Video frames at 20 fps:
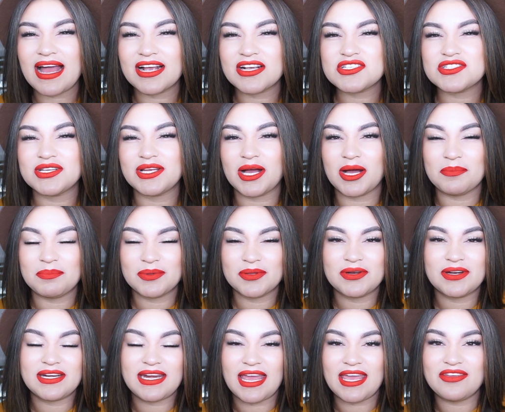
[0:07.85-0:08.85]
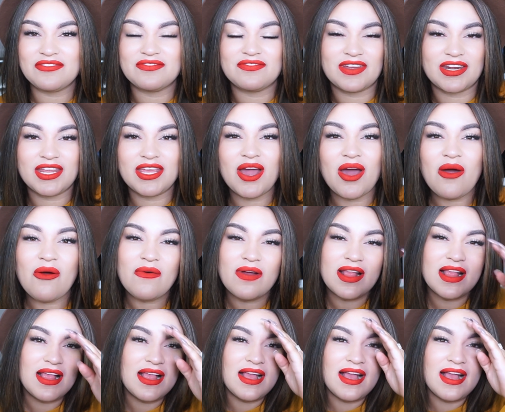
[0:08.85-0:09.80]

actually uploaded a video.